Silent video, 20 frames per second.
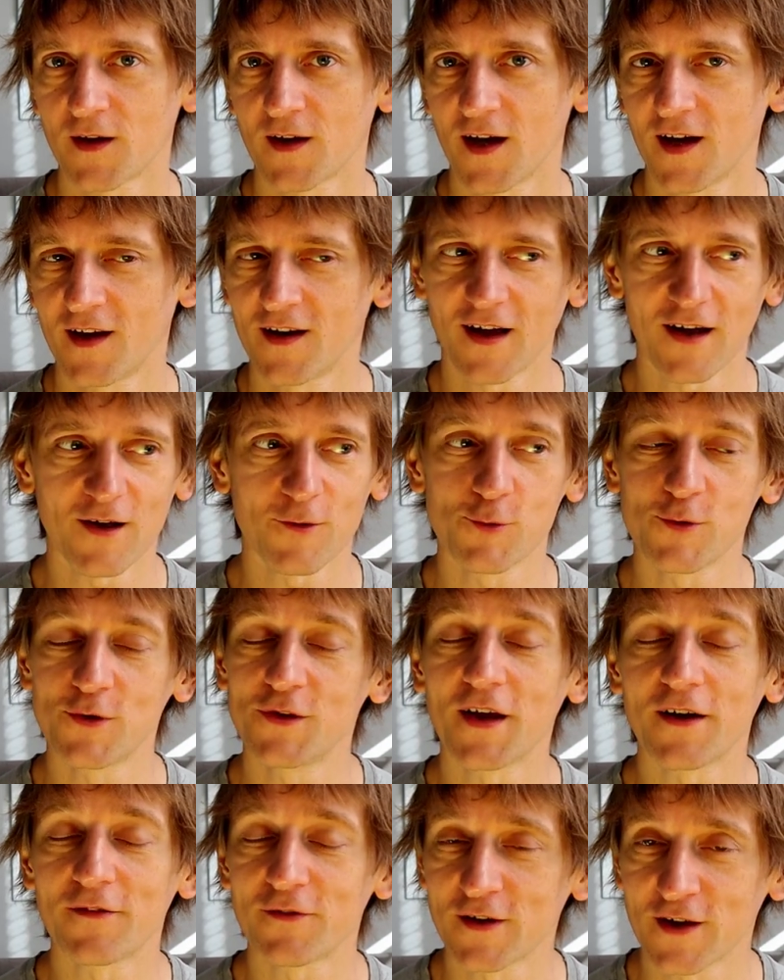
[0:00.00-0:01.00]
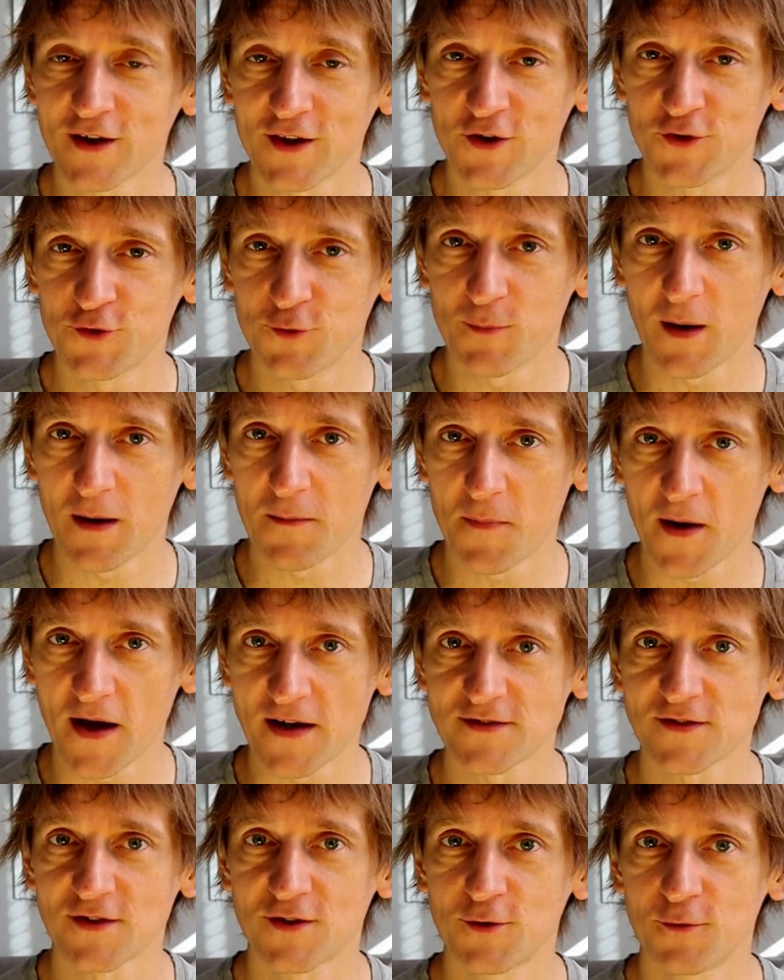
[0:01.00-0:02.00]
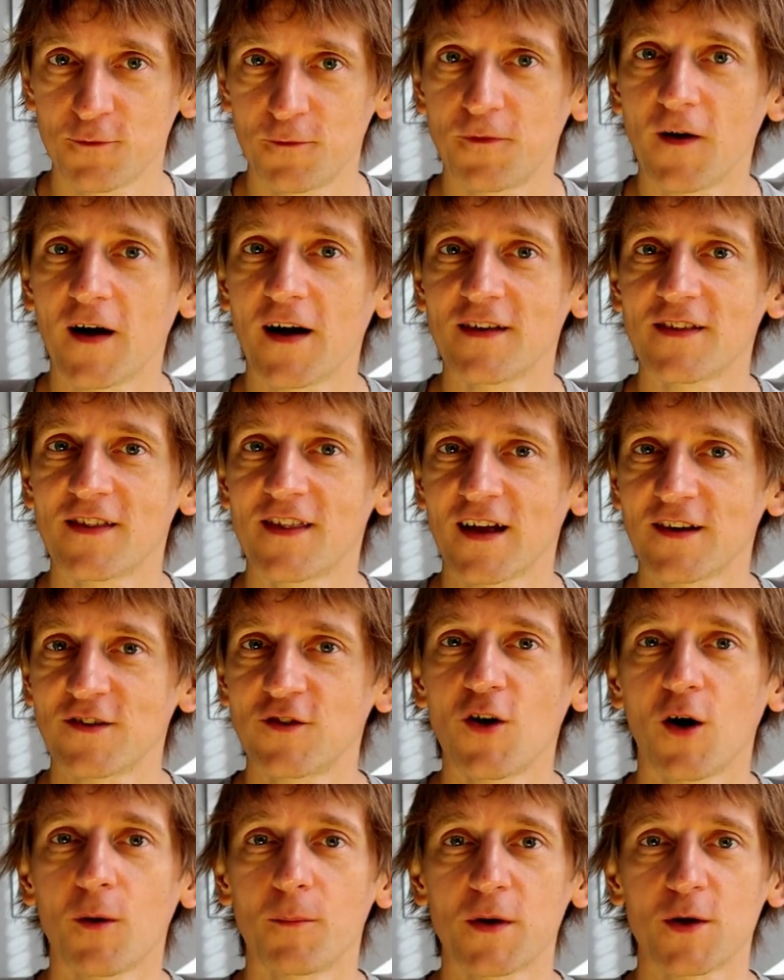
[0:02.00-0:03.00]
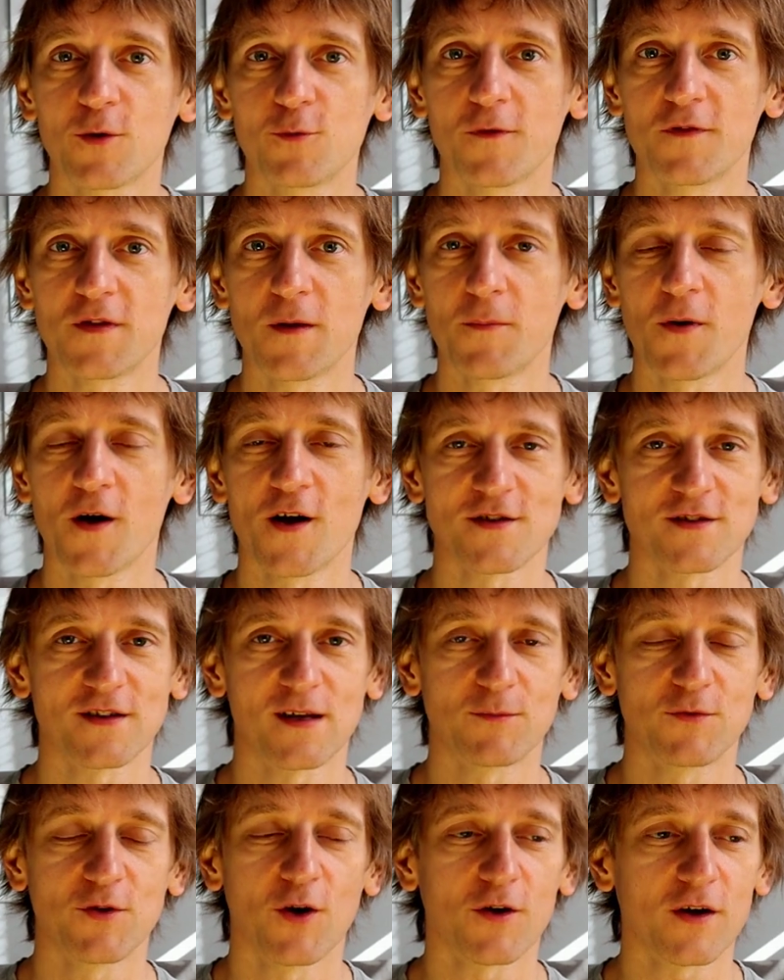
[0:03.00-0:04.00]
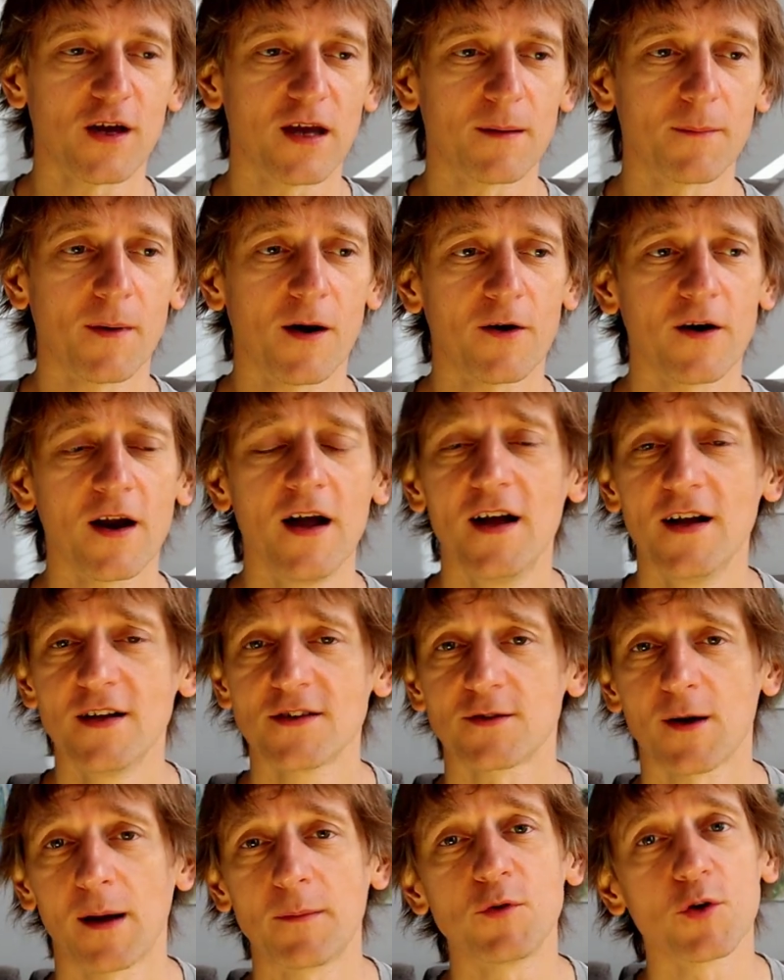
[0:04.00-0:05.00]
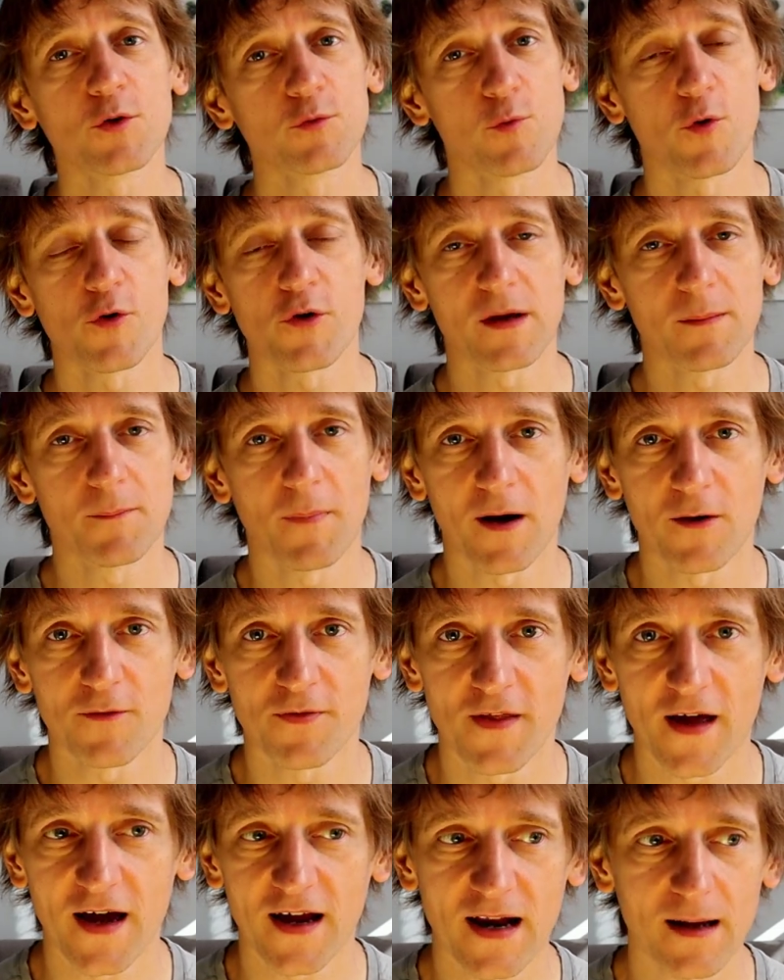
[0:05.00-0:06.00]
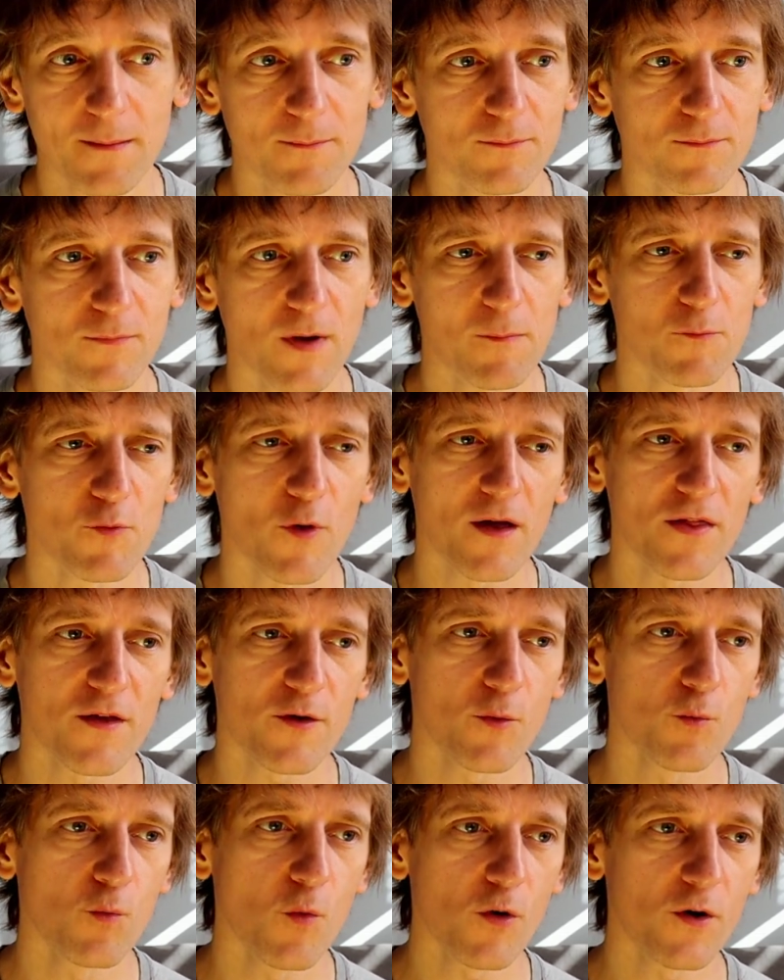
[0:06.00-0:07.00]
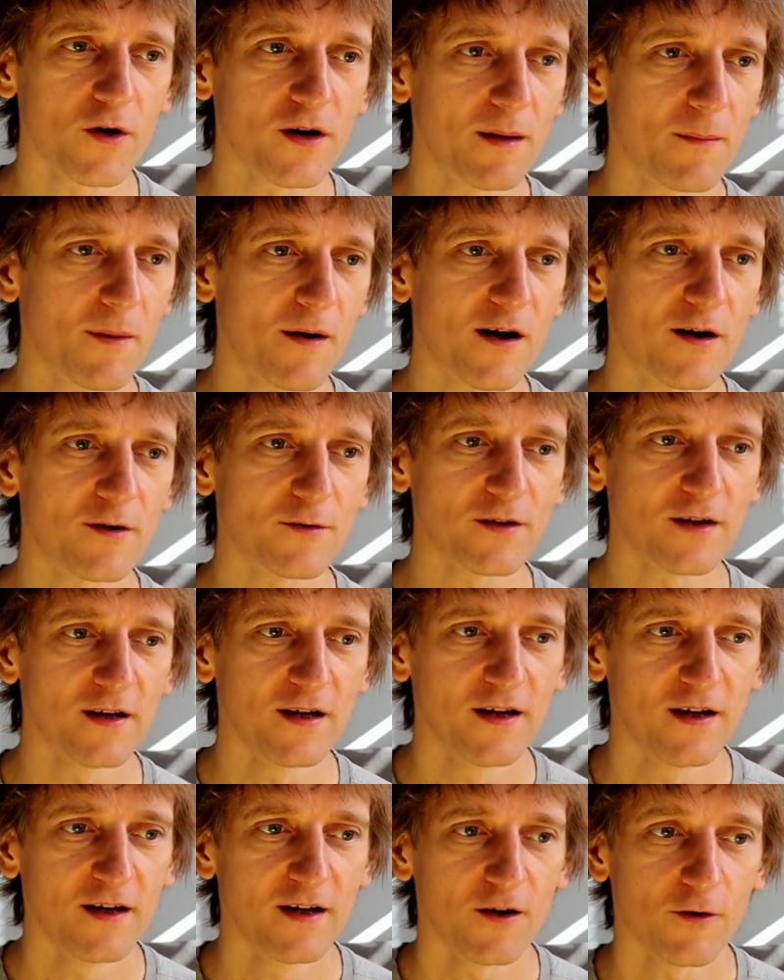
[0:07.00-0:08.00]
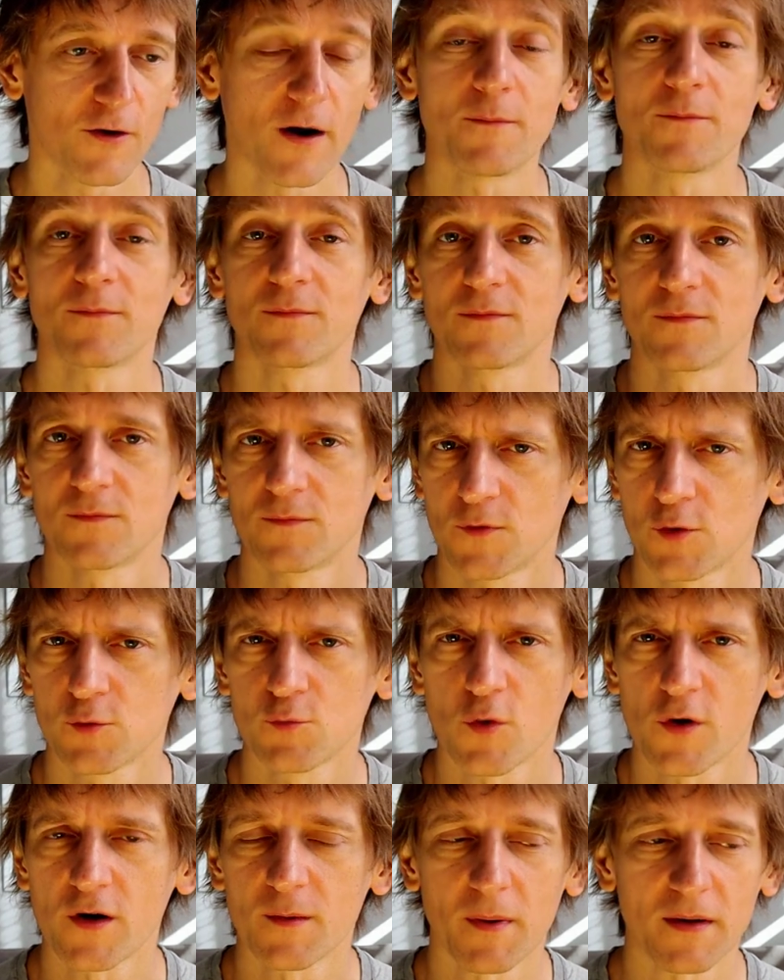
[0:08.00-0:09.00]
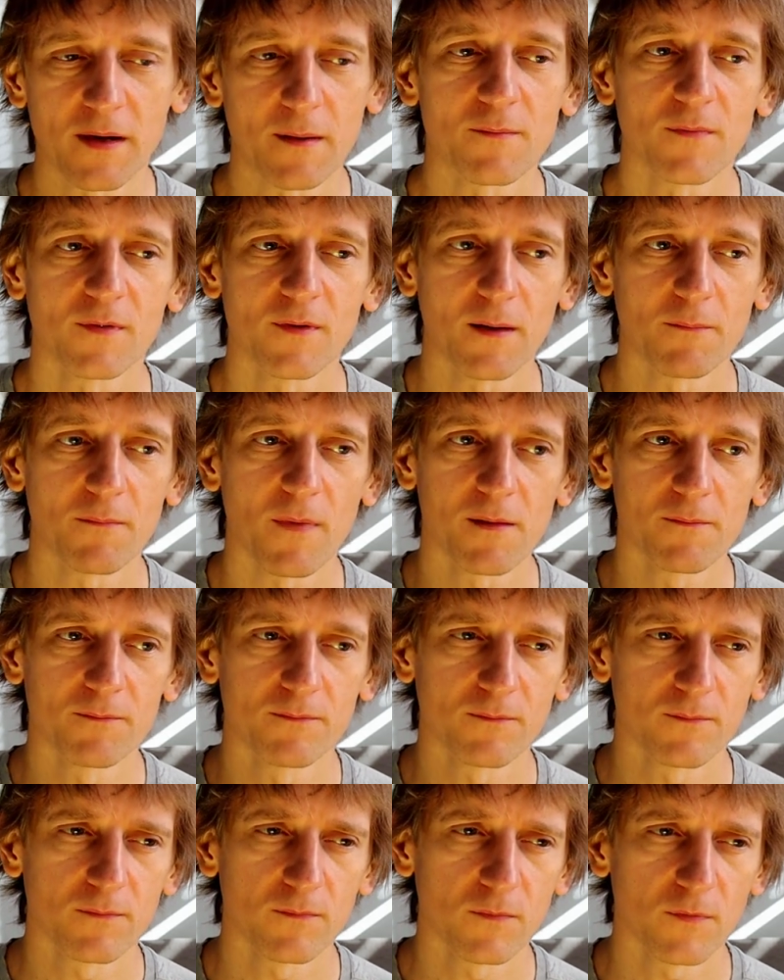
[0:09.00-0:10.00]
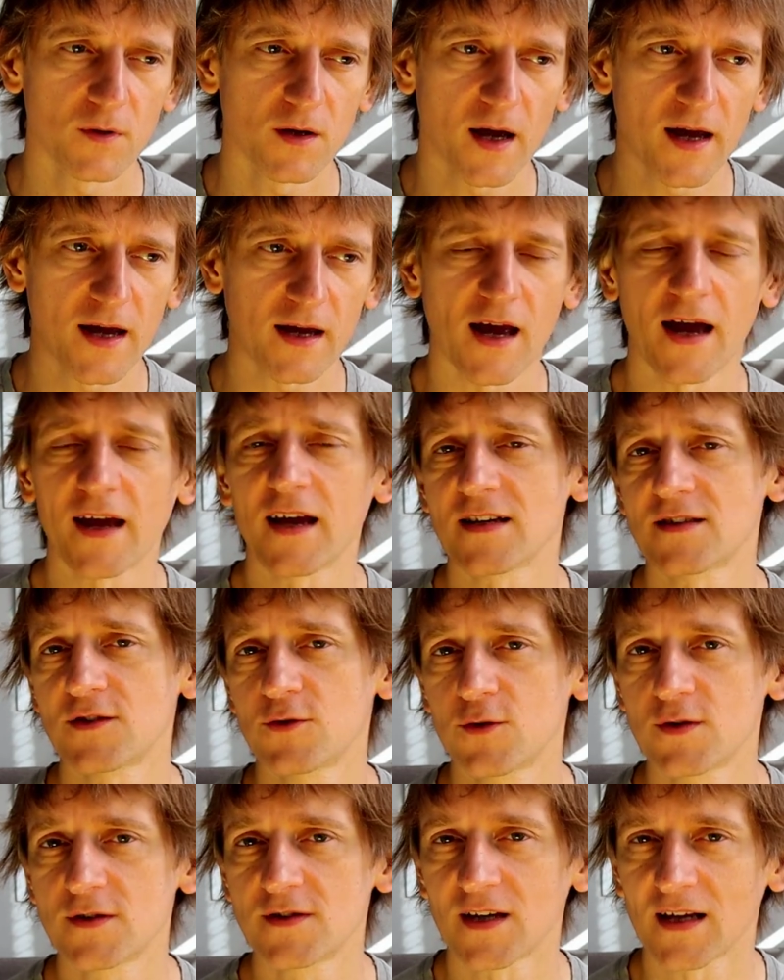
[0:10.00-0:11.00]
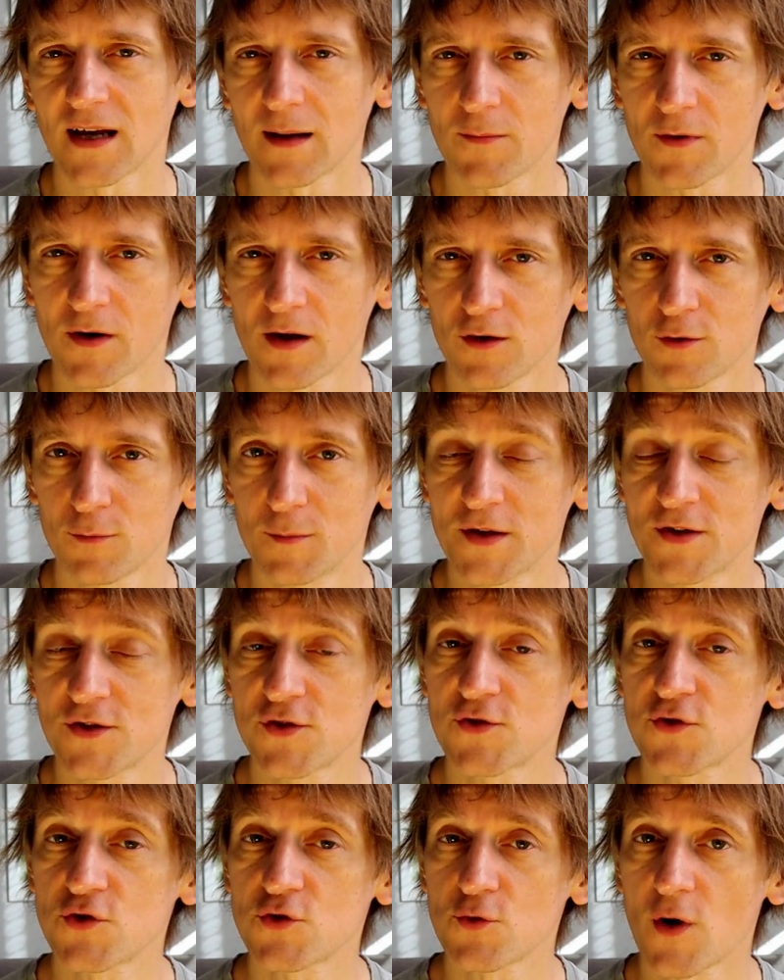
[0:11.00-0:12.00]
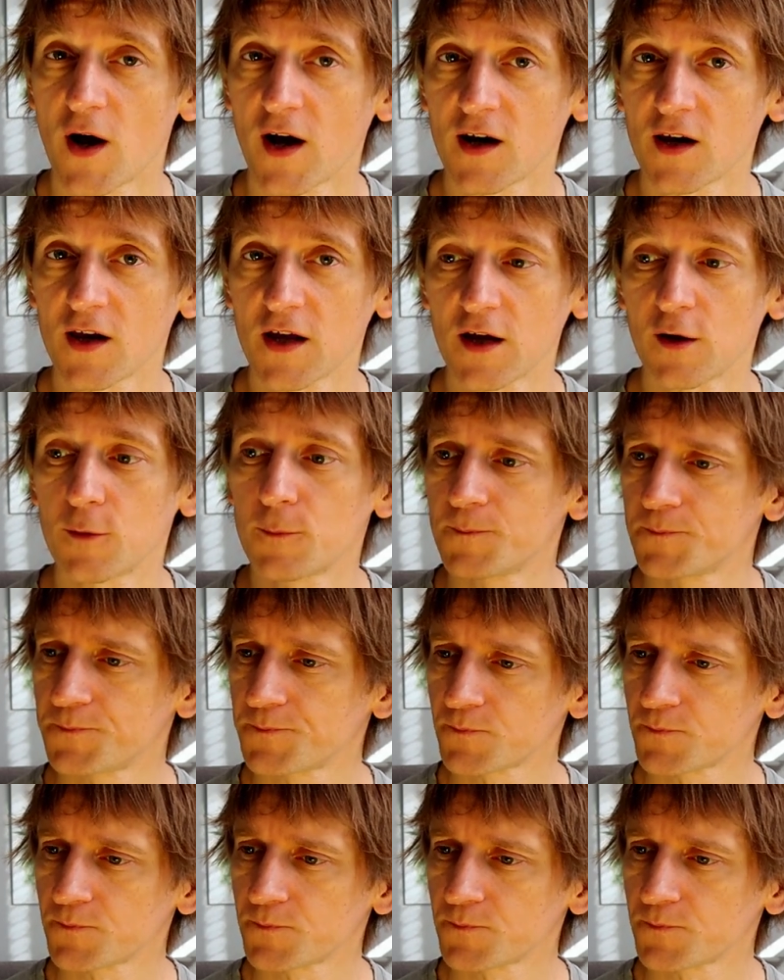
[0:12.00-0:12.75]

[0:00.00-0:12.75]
And I will definitely do my best to find that topic with the person I'm talking about. So I'm not worried about that. I'm, I'm rather worried about, or I'm not worried, but I'm, I'm, I'm I, I guess you could say I'm a little bit struggling